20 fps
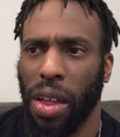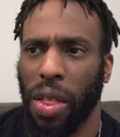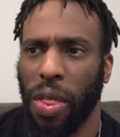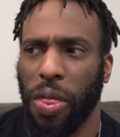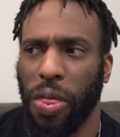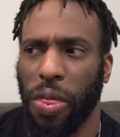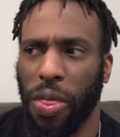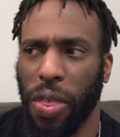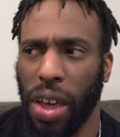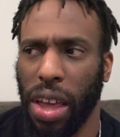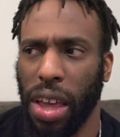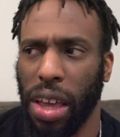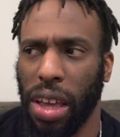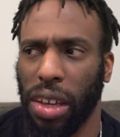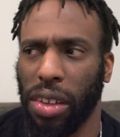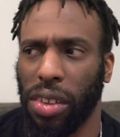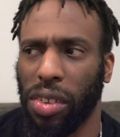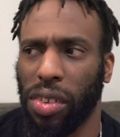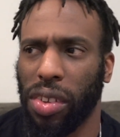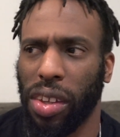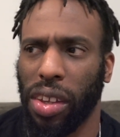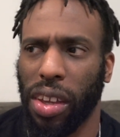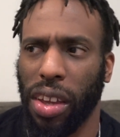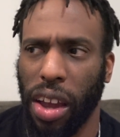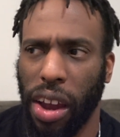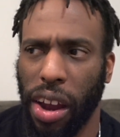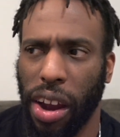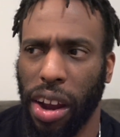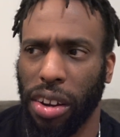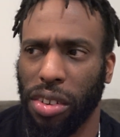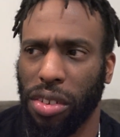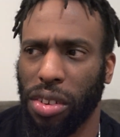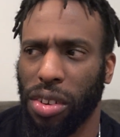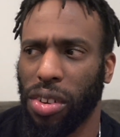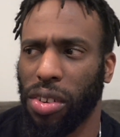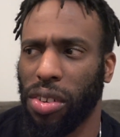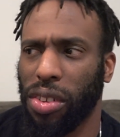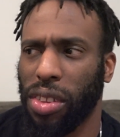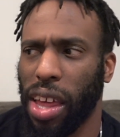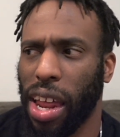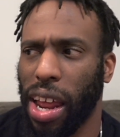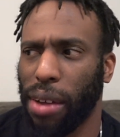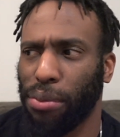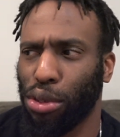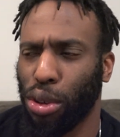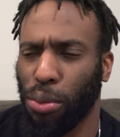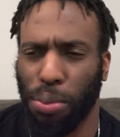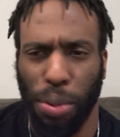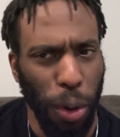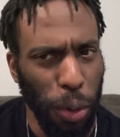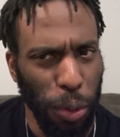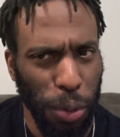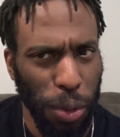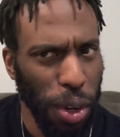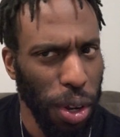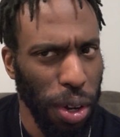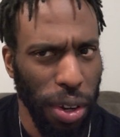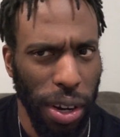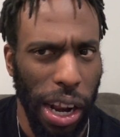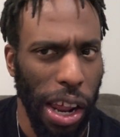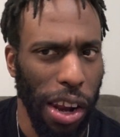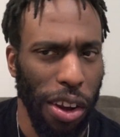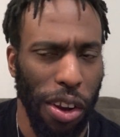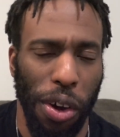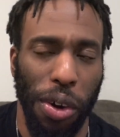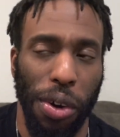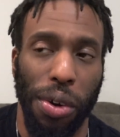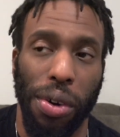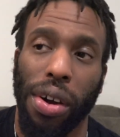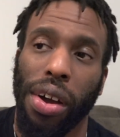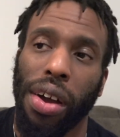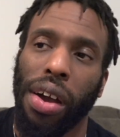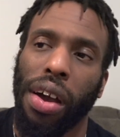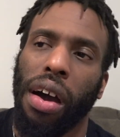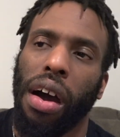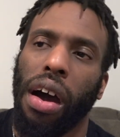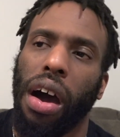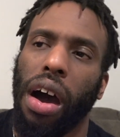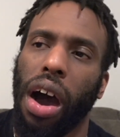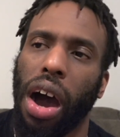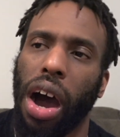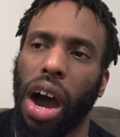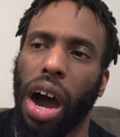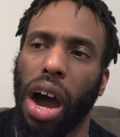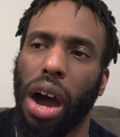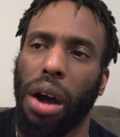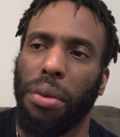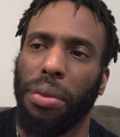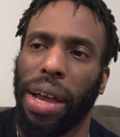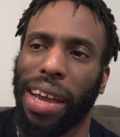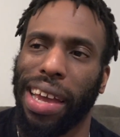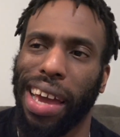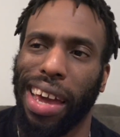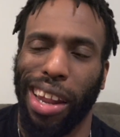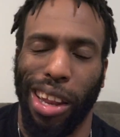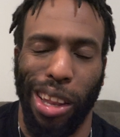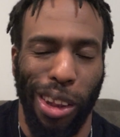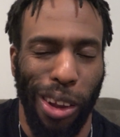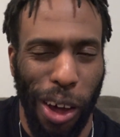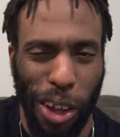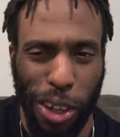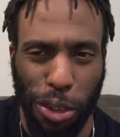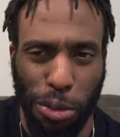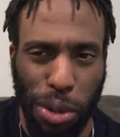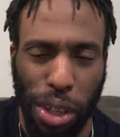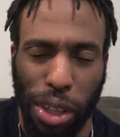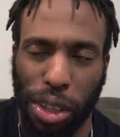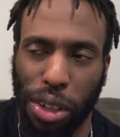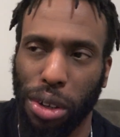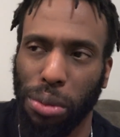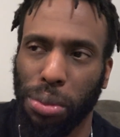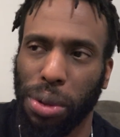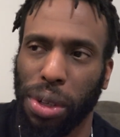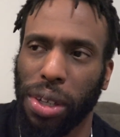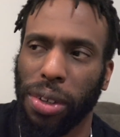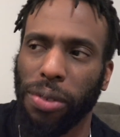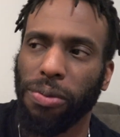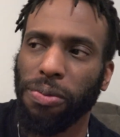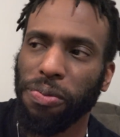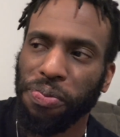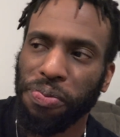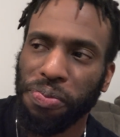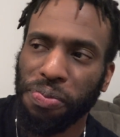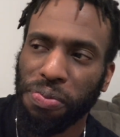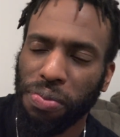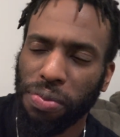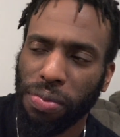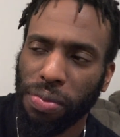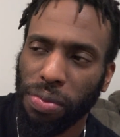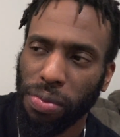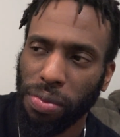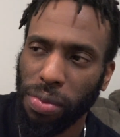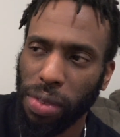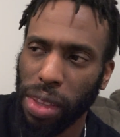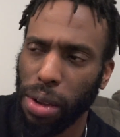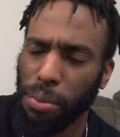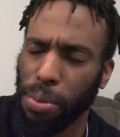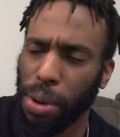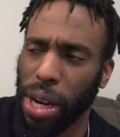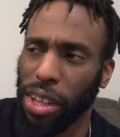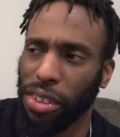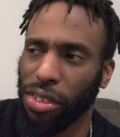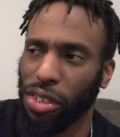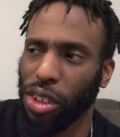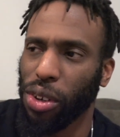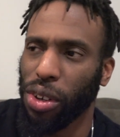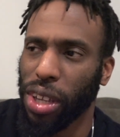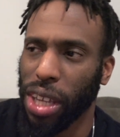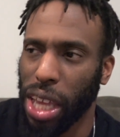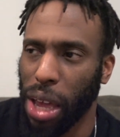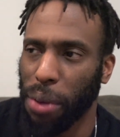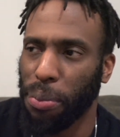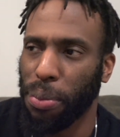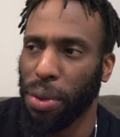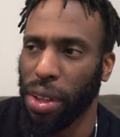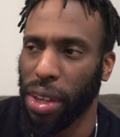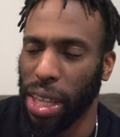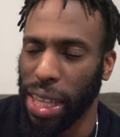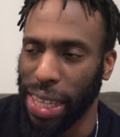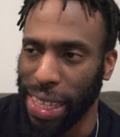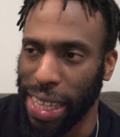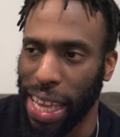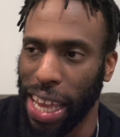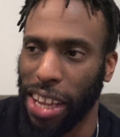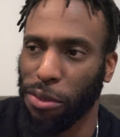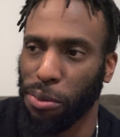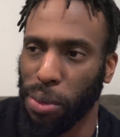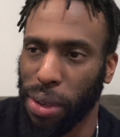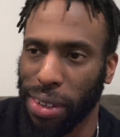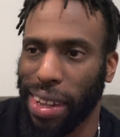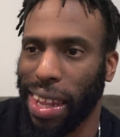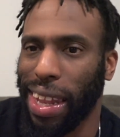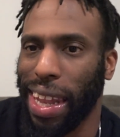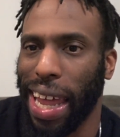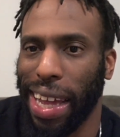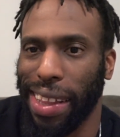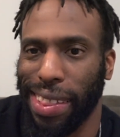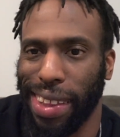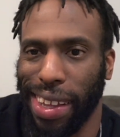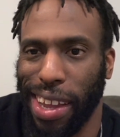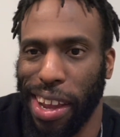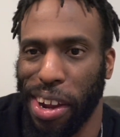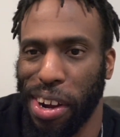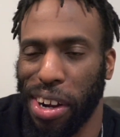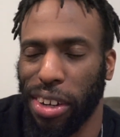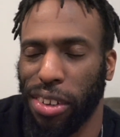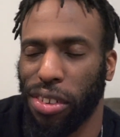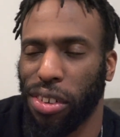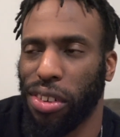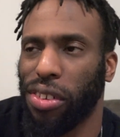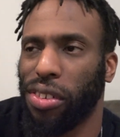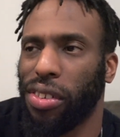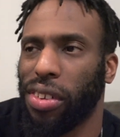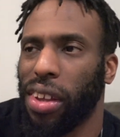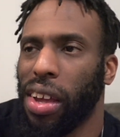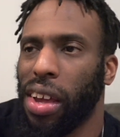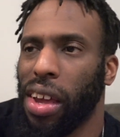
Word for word: things and characters that I'm supposed to know that I don't. Um, it kind of lost me a little bit, but it still kept it engaging because I liked the characters.